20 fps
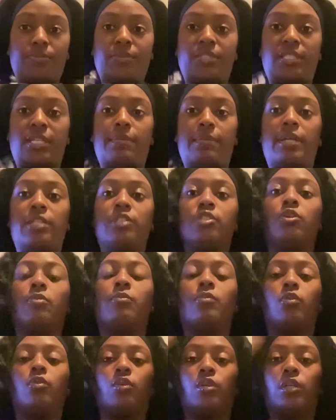i might show
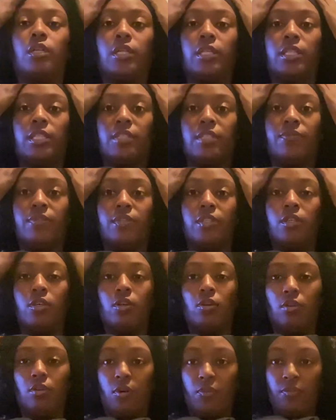more in this
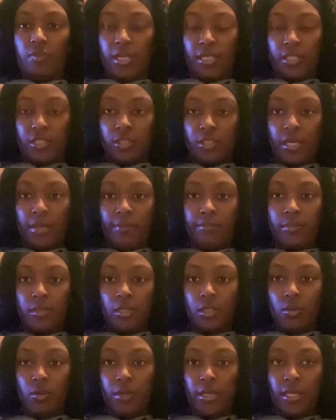video hopefully i could i'm
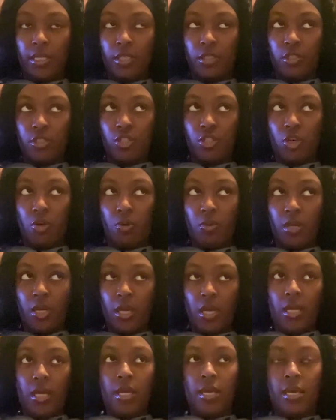gonna go ahead and show
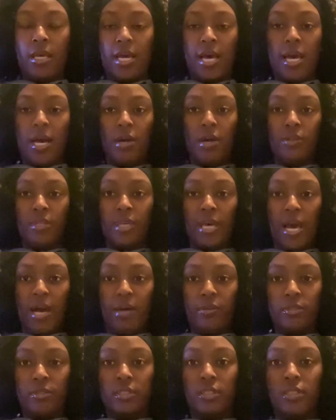how the
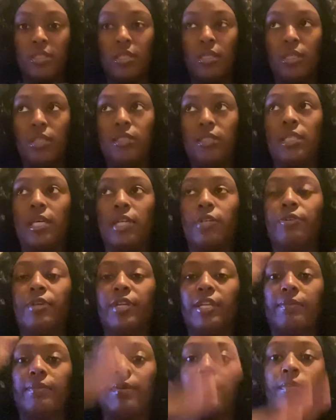house is
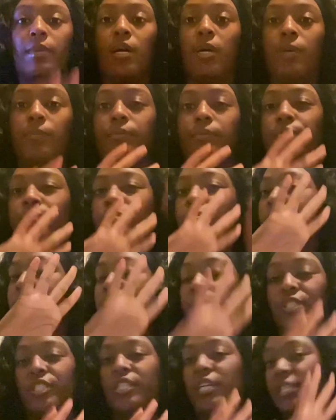decorated my mom
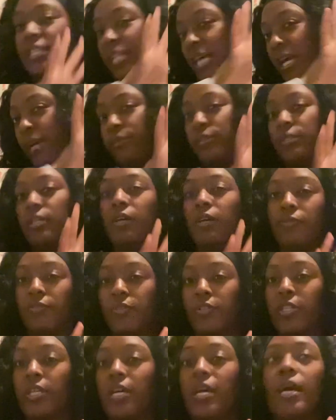she got the house
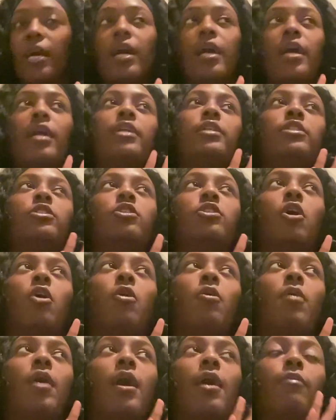covered
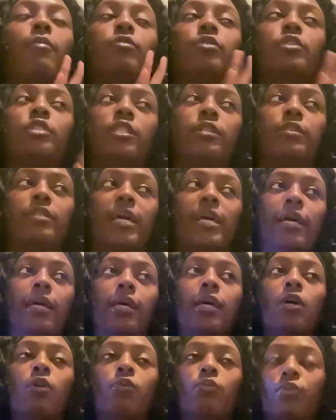so i will share
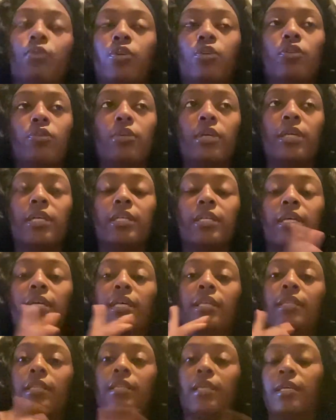that real quick
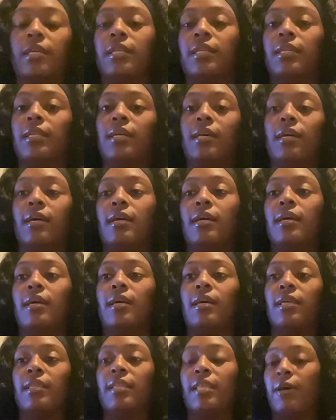and then
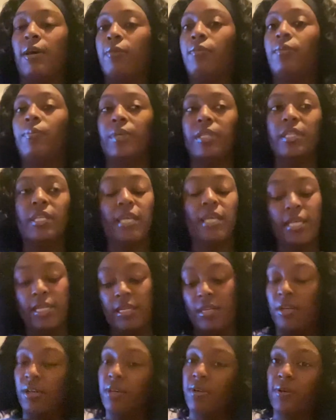that will be the
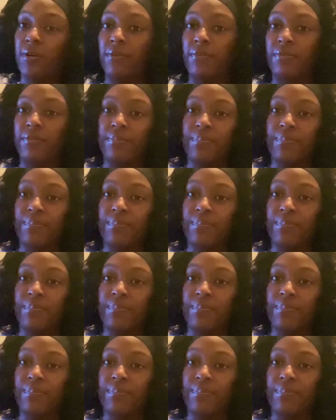end of